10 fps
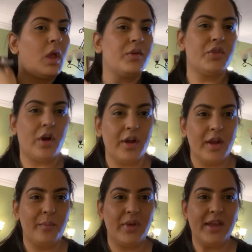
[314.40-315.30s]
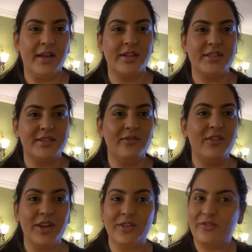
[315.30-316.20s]
sorry, I'm making
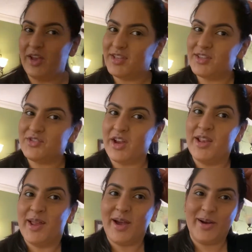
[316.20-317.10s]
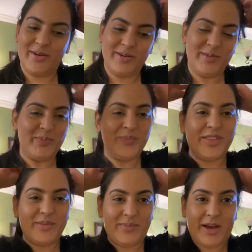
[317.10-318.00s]
weird faces right now,
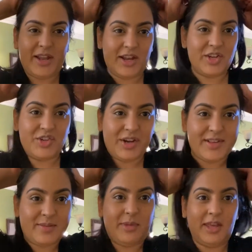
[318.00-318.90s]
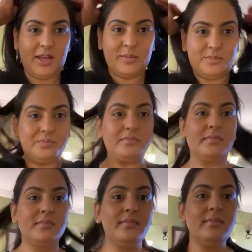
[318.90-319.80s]
but trust me,
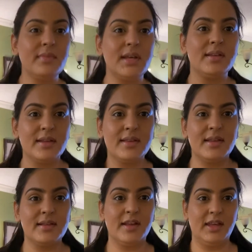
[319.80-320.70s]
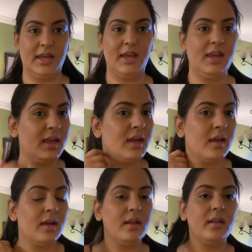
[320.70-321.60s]
this is the key,
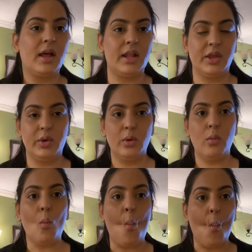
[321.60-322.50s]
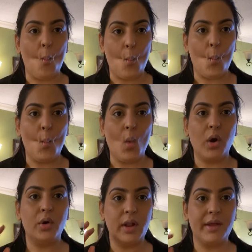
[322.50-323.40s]
that you go
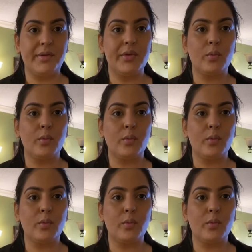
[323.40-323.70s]
like this